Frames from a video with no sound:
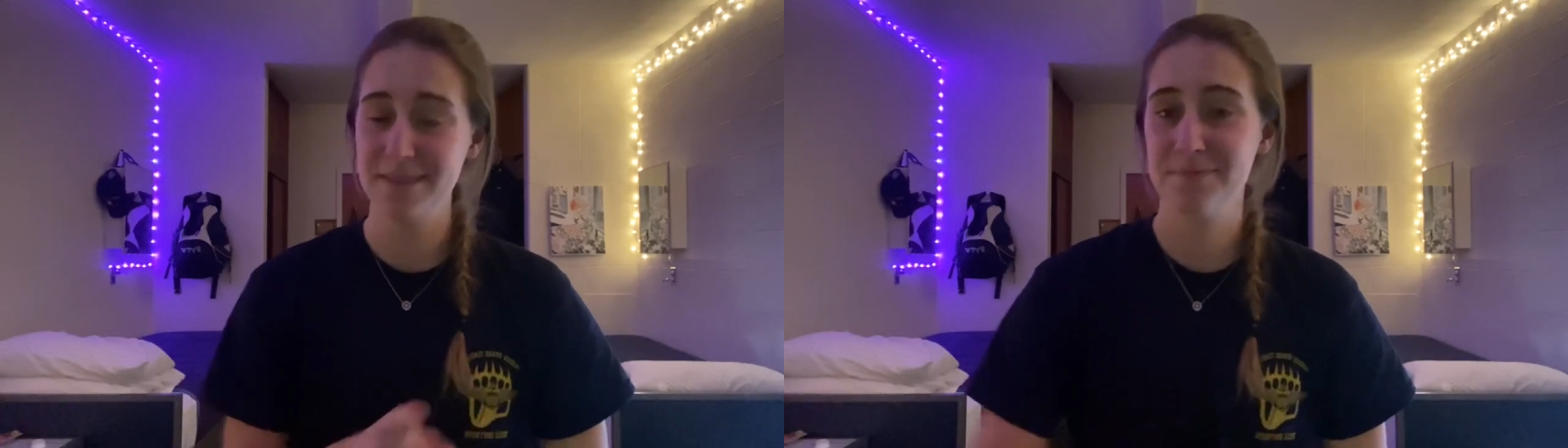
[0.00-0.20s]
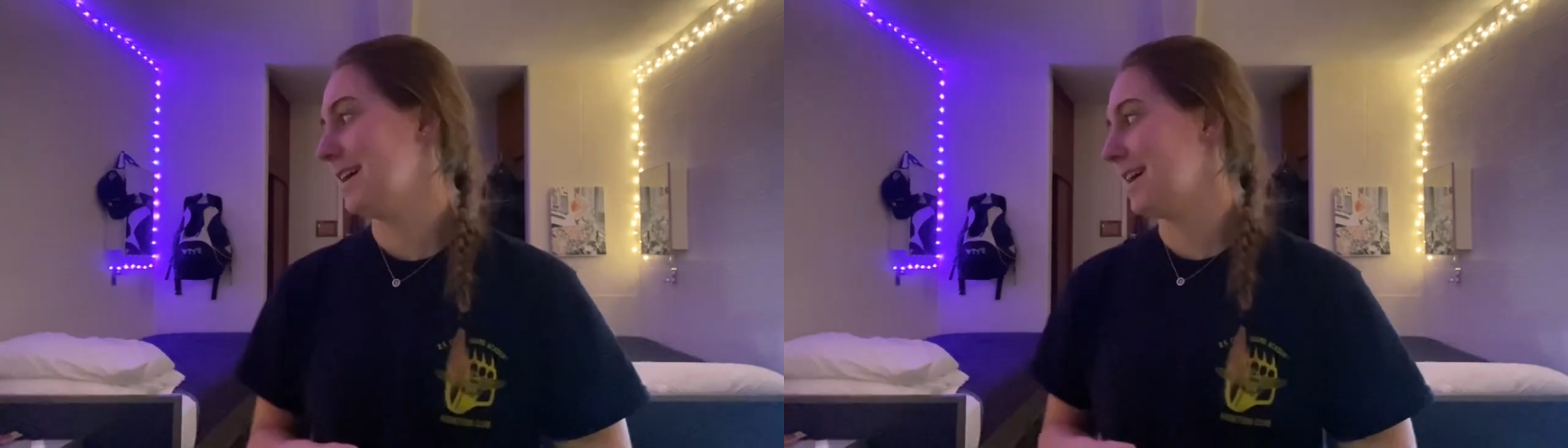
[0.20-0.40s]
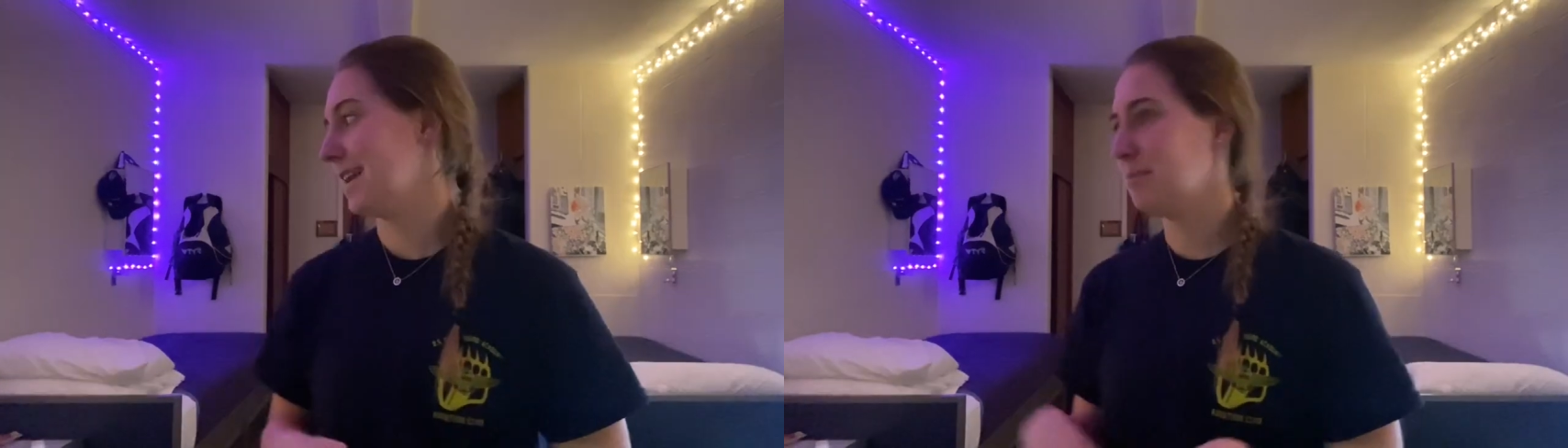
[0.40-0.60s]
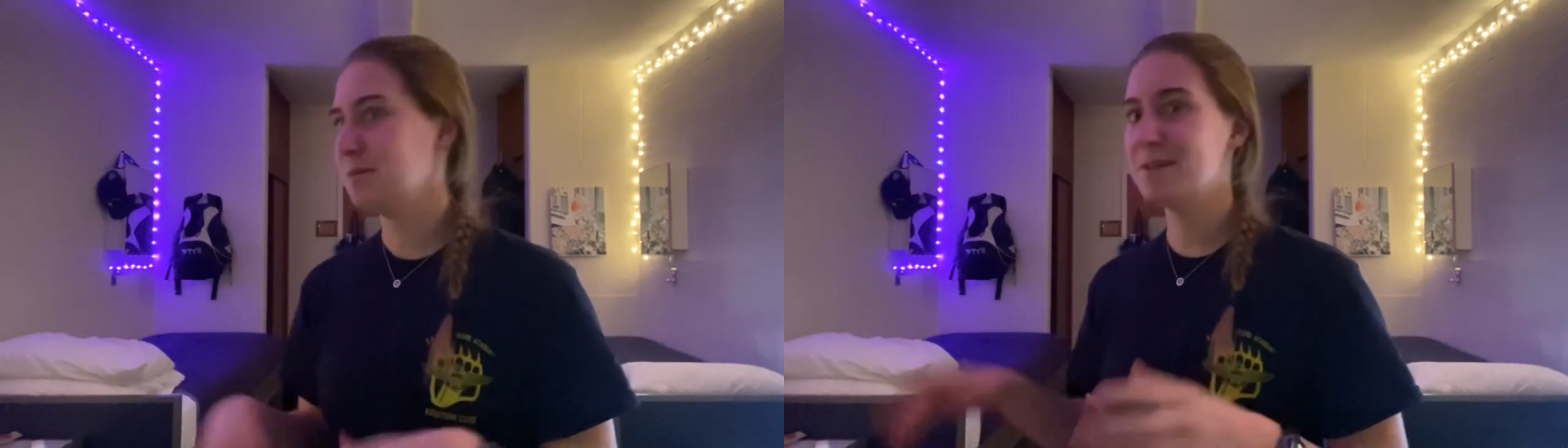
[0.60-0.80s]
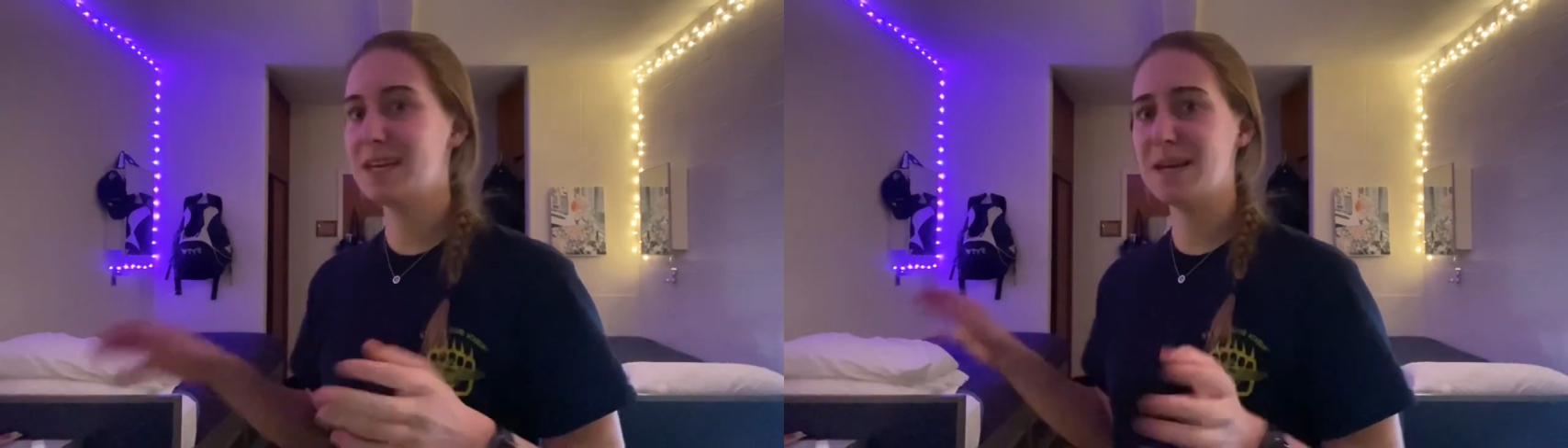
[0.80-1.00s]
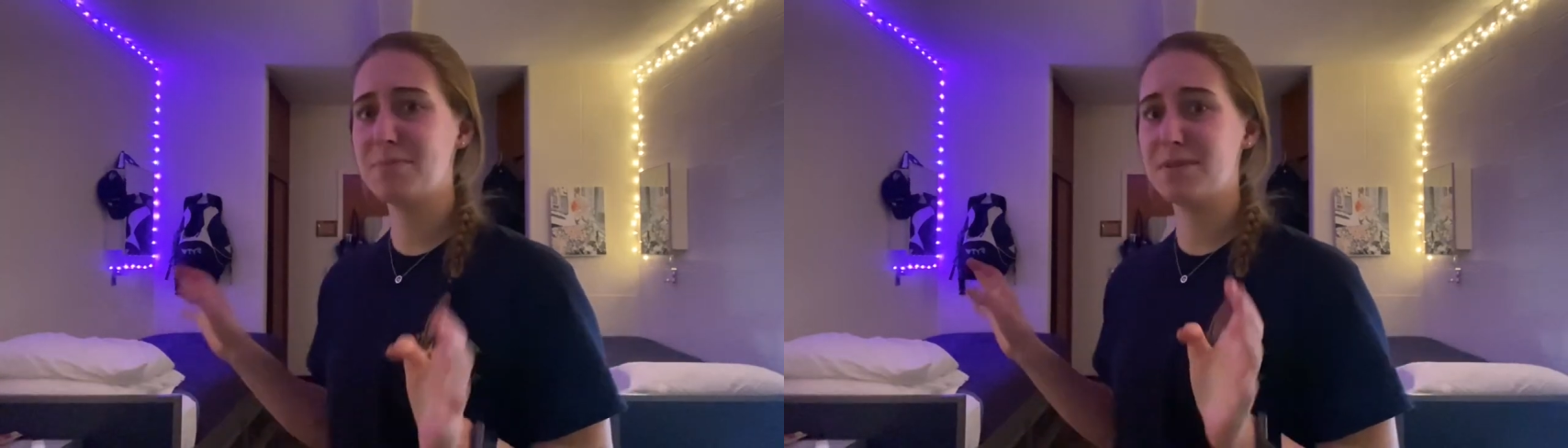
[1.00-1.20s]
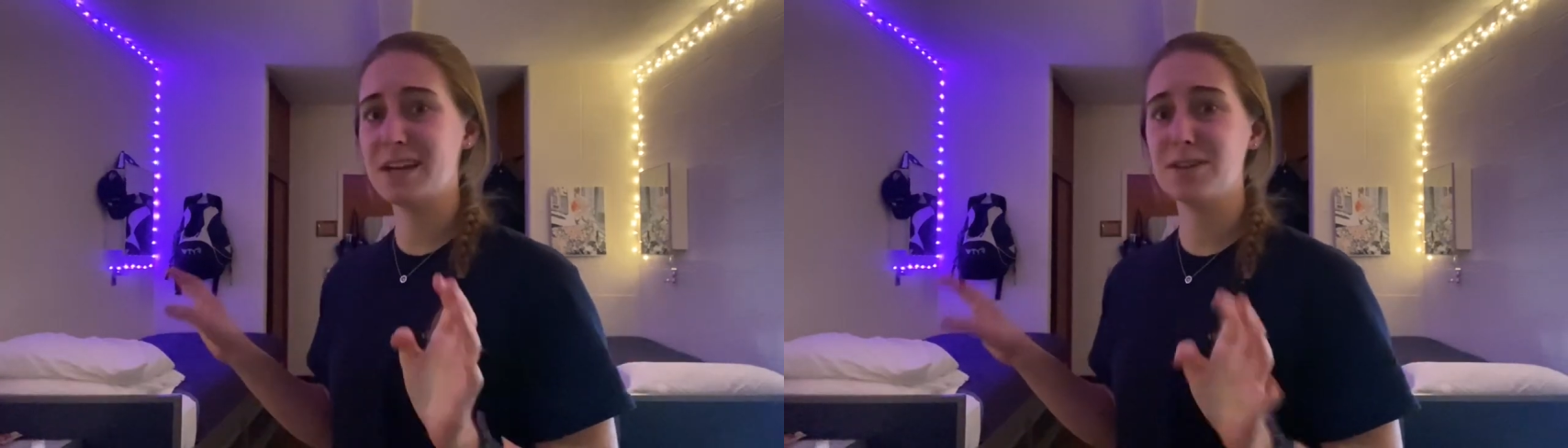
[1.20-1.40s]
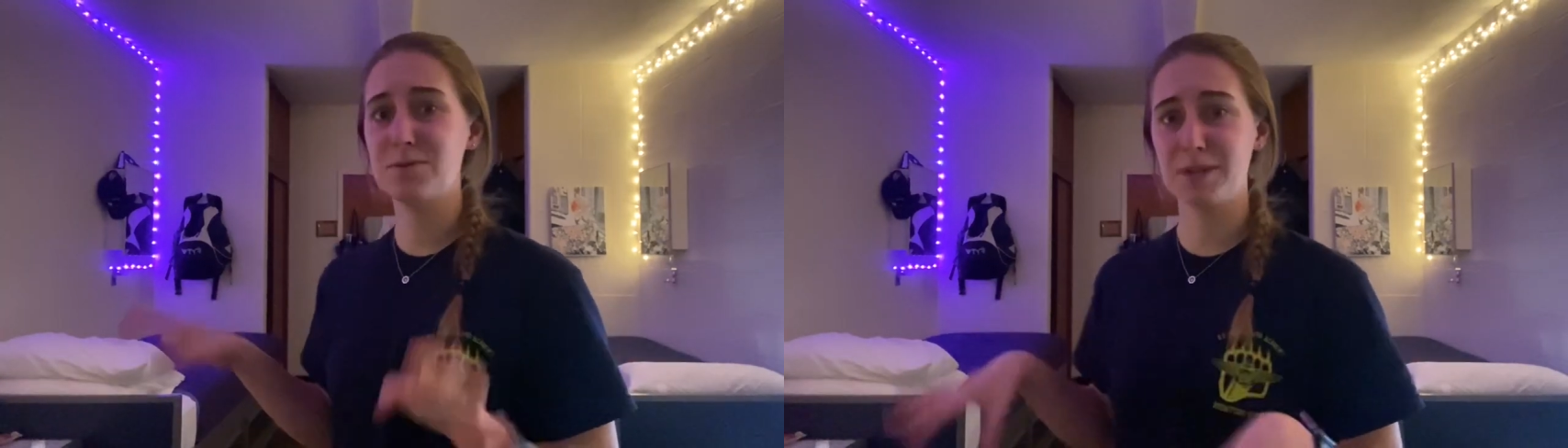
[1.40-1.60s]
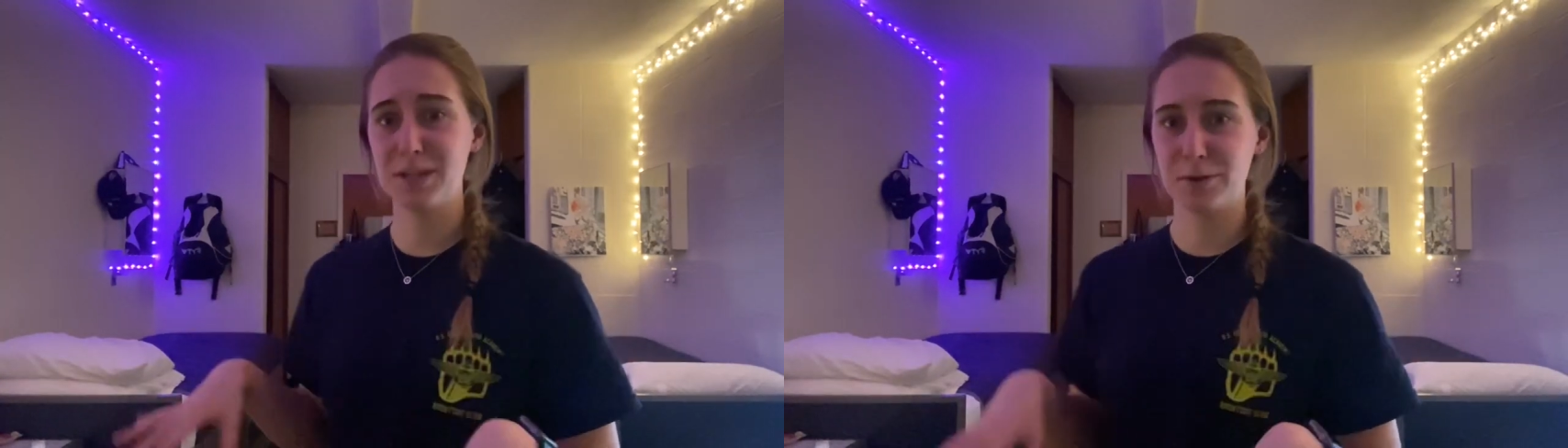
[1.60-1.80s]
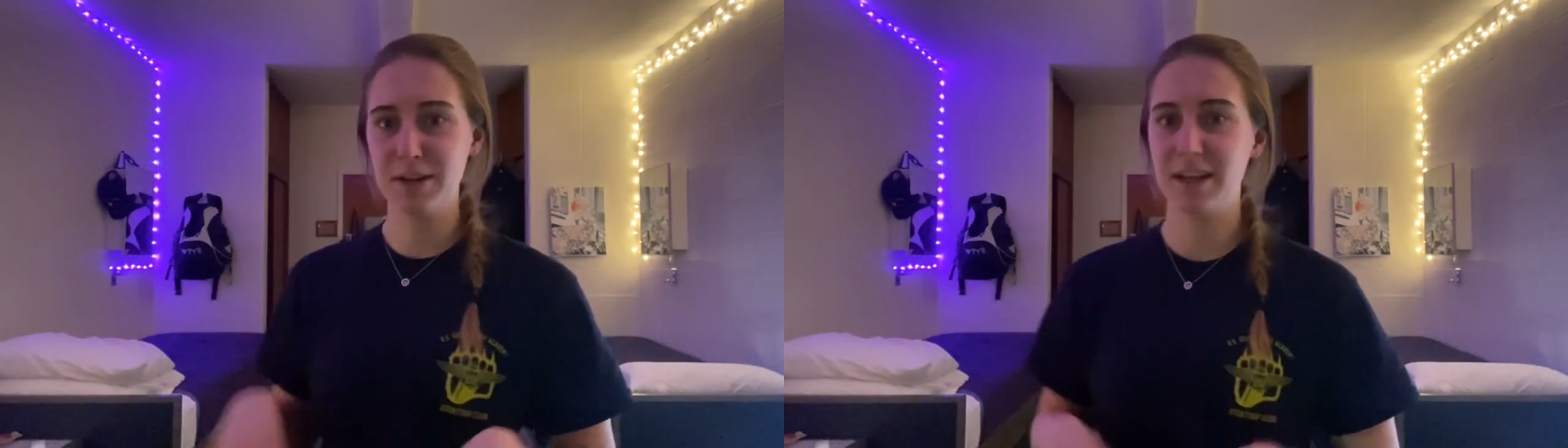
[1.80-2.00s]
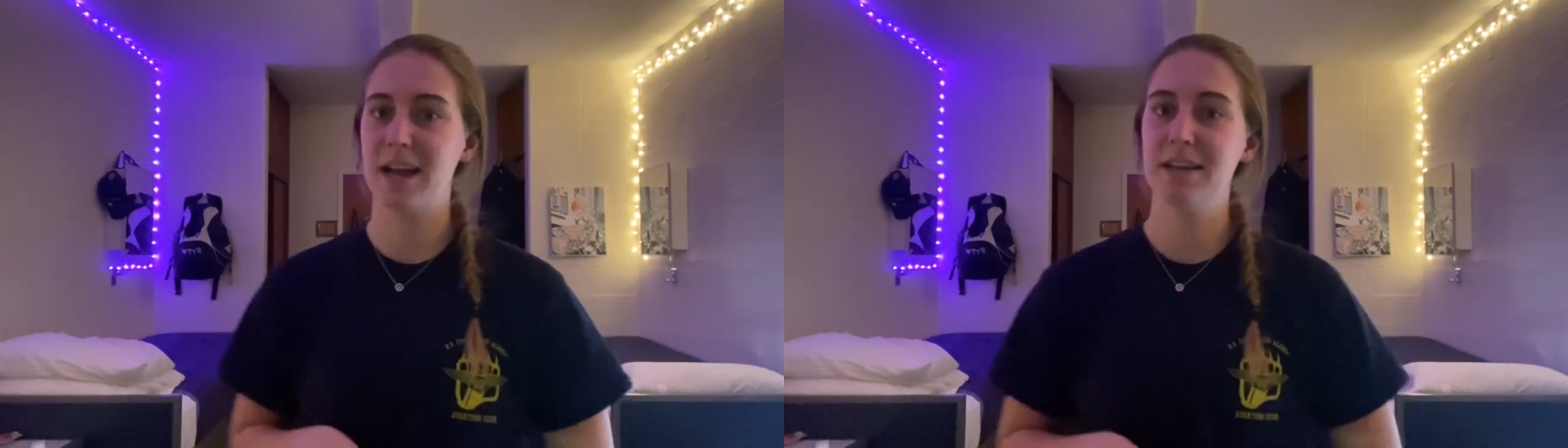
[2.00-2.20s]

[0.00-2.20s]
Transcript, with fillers: It helps me keep things really organized.